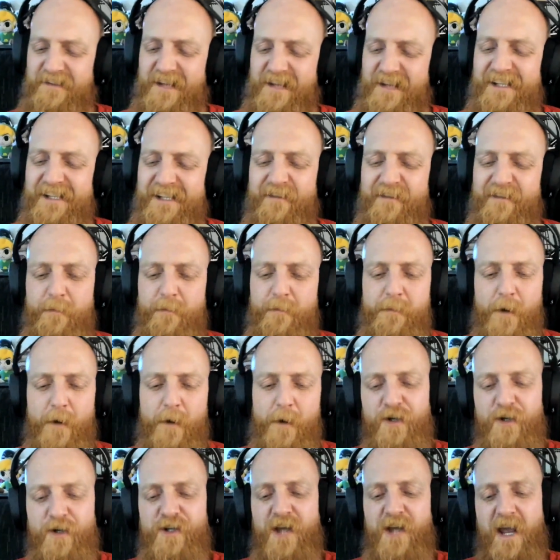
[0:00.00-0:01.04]
less of a
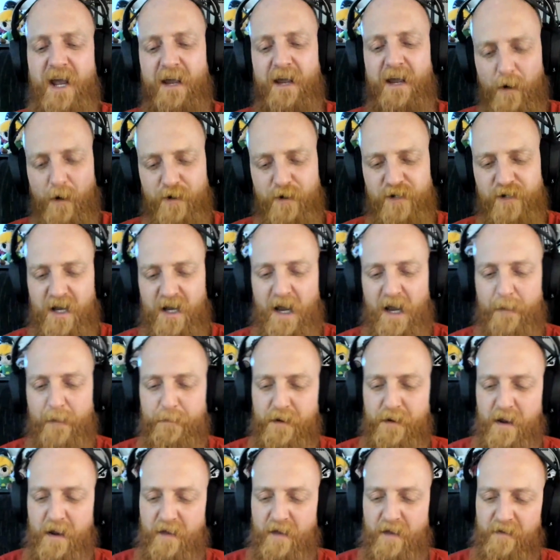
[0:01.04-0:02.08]
milkshake
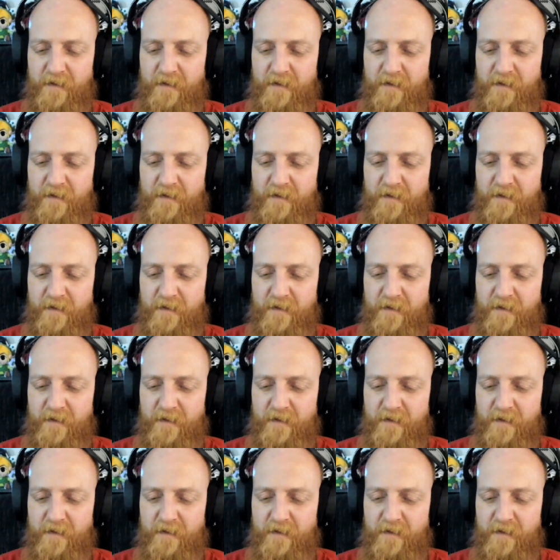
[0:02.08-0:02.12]
IPA than